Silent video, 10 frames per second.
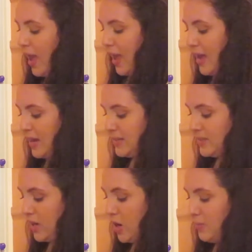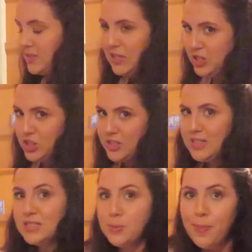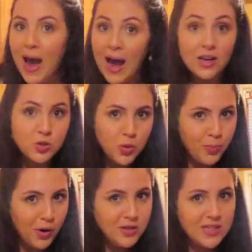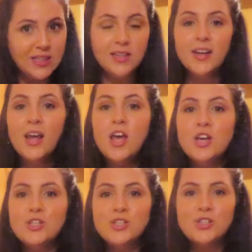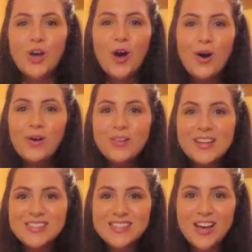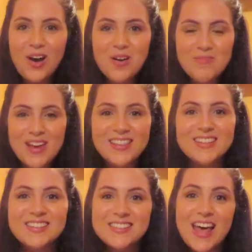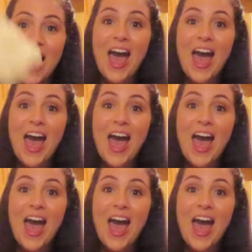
And essentially it's packed with protein. So let's go and make this.